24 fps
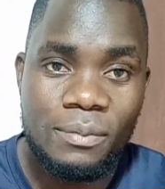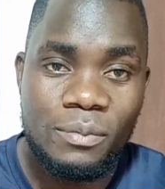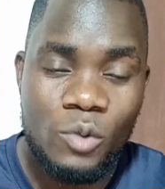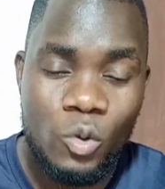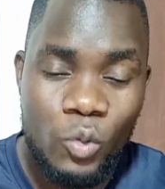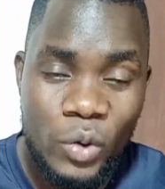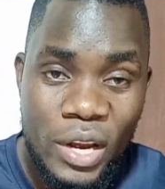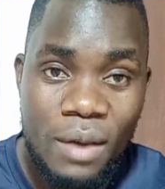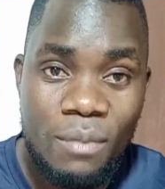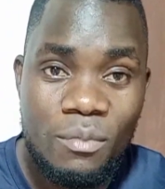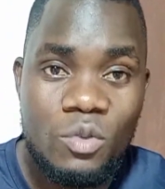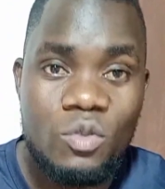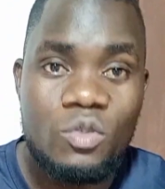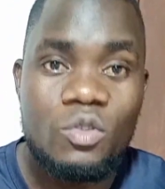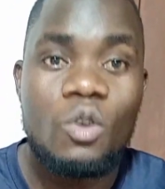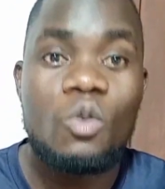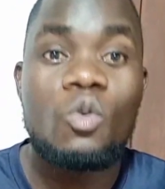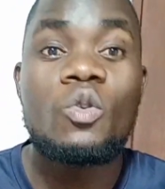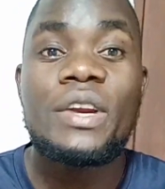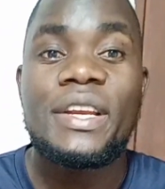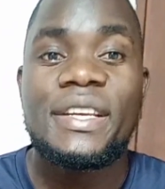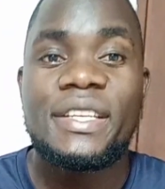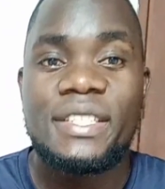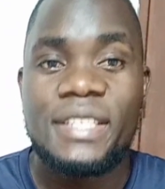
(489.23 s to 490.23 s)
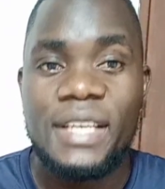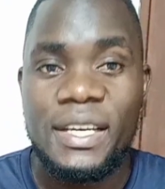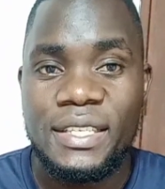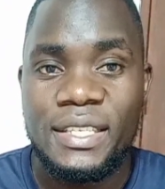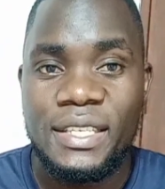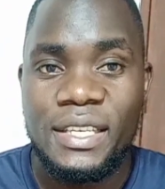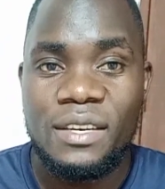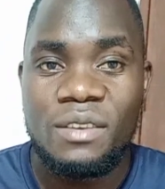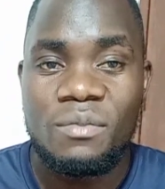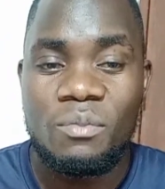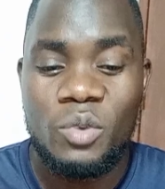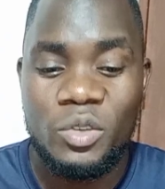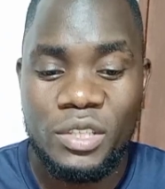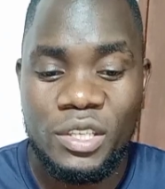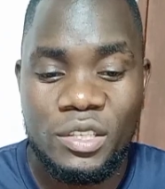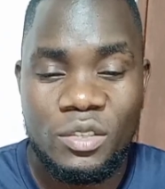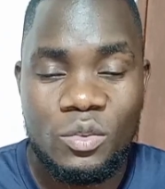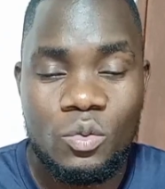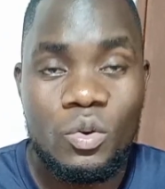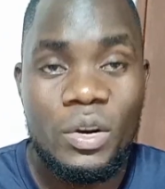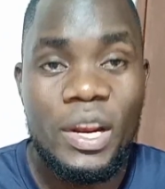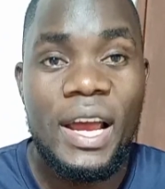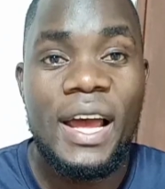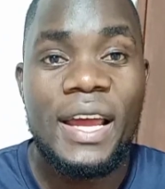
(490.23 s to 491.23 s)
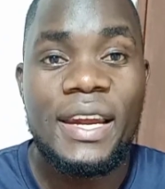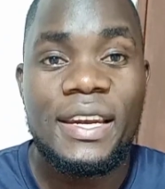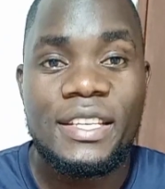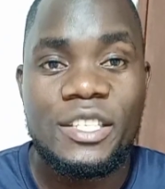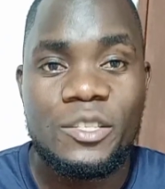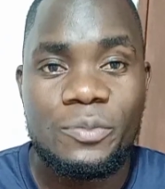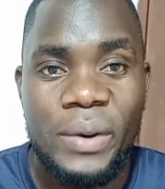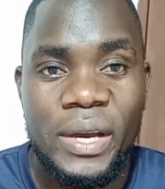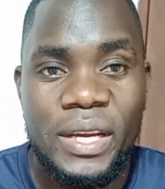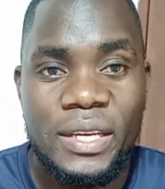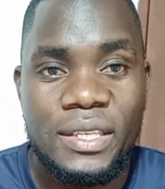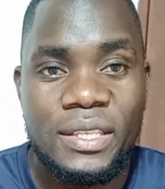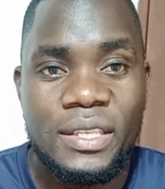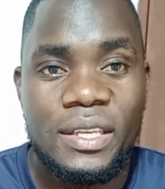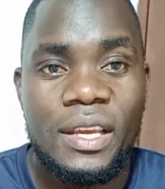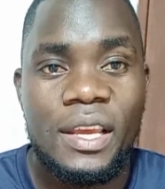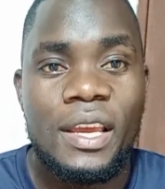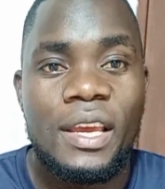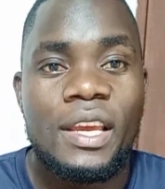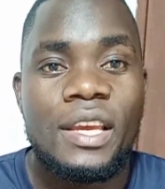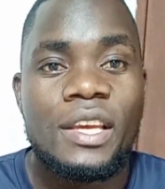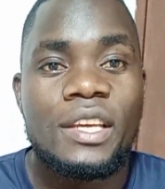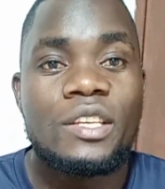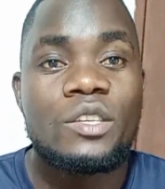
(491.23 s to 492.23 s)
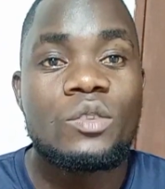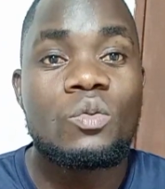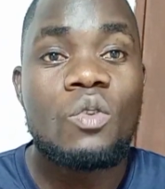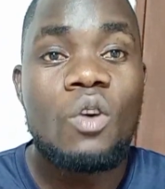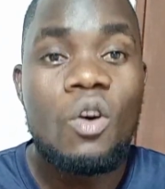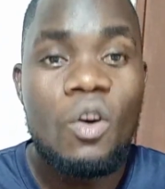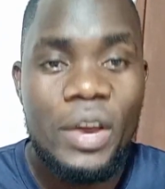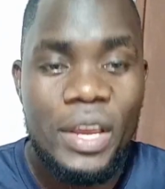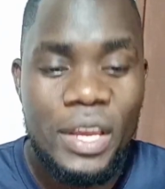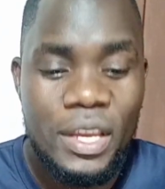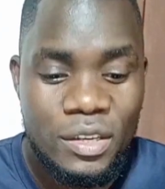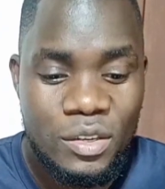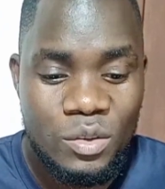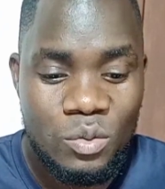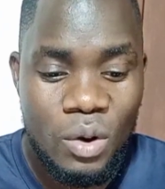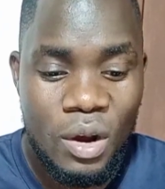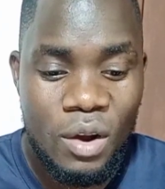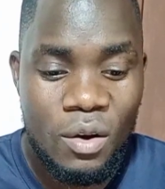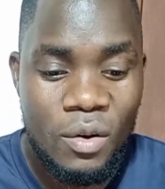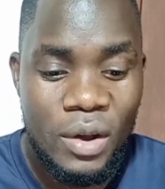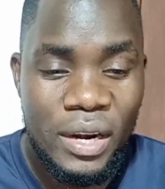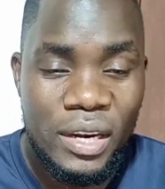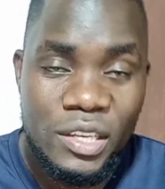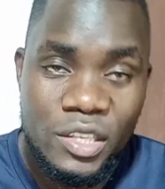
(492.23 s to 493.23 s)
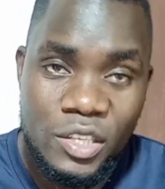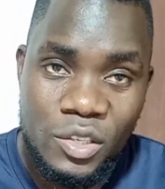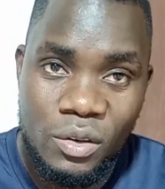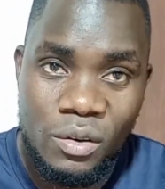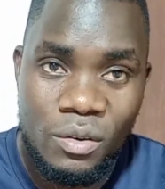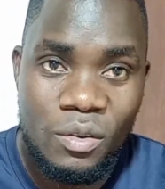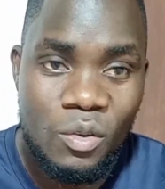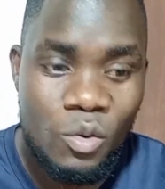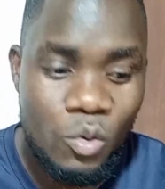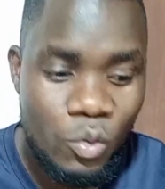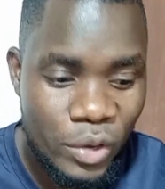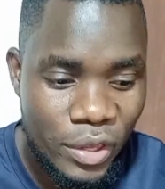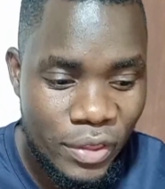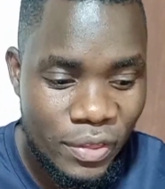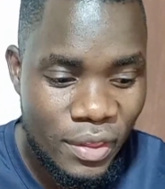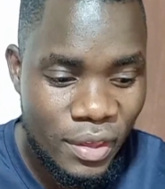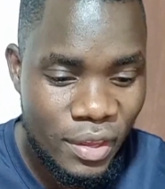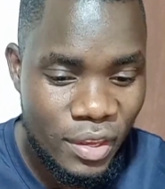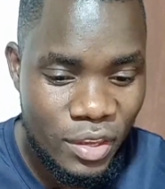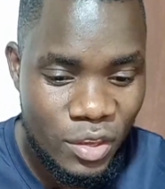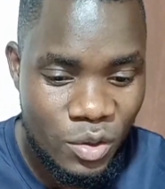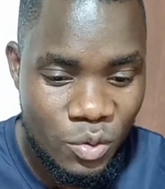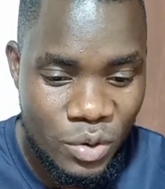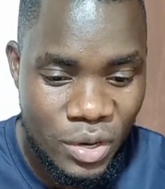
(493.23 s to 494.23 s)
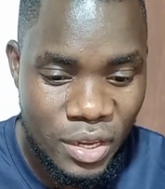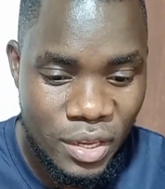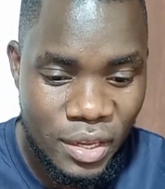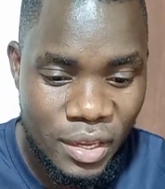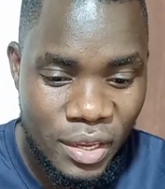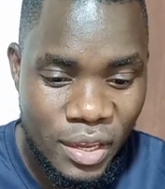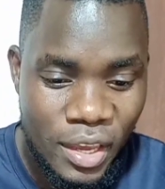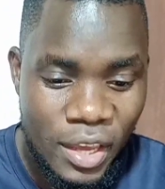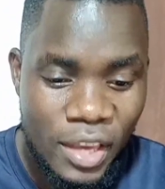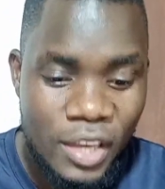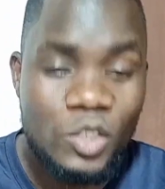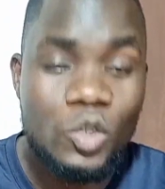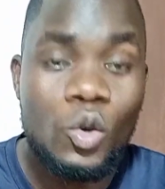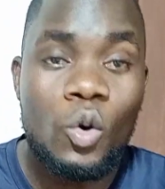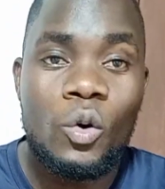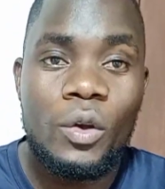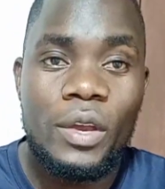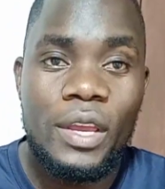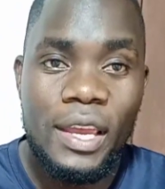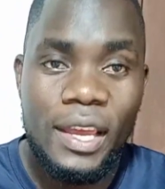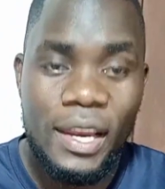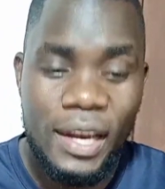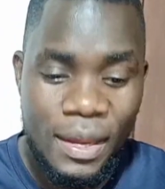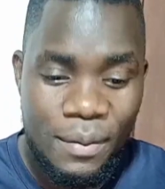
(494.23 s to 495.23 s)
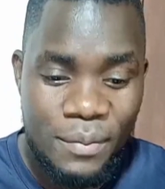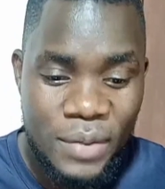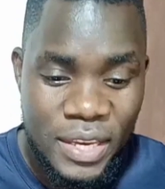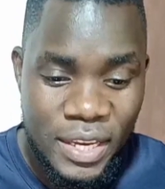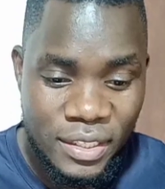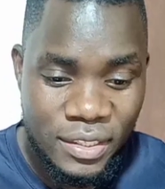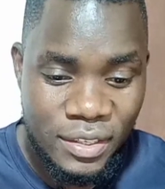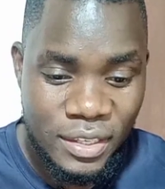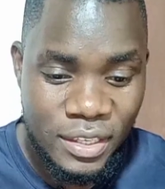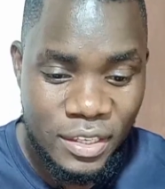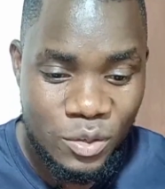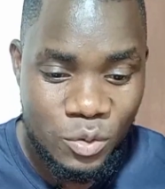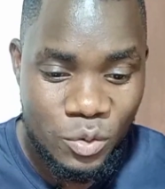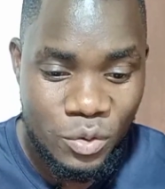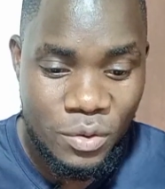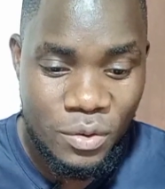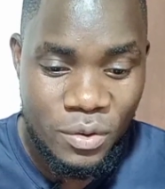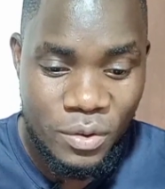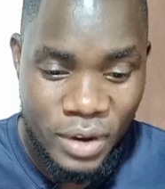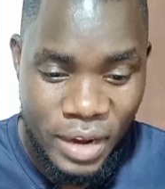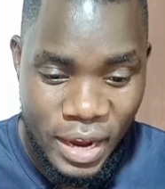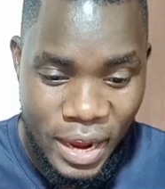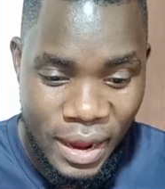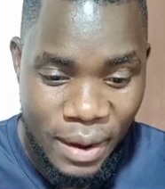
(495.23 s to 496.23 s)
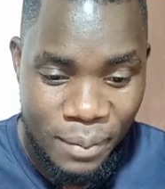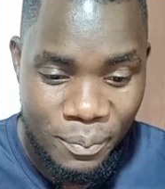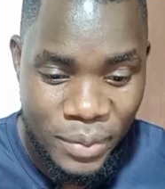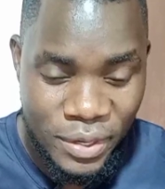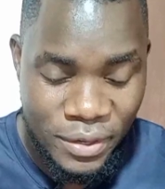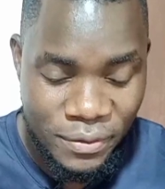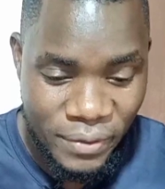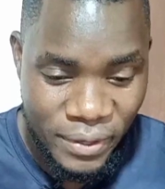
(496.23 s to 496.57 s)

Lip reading: William Ruto who rejected Moses Kuria and his party to go into a coalition with UDA. So let me just read to you a bit